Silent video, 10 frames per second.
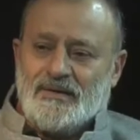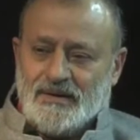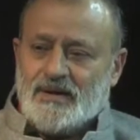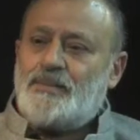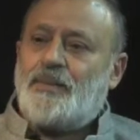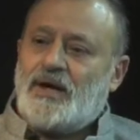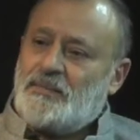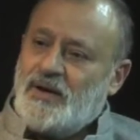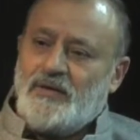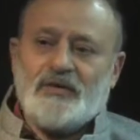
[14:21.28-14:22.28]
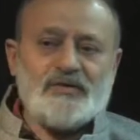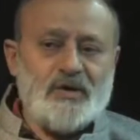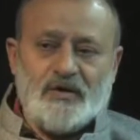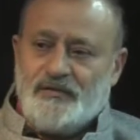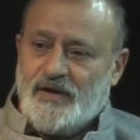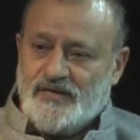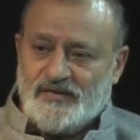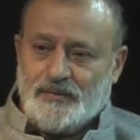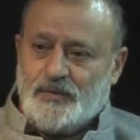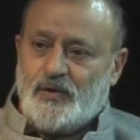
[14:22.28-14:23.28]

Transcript: department was not very supportive.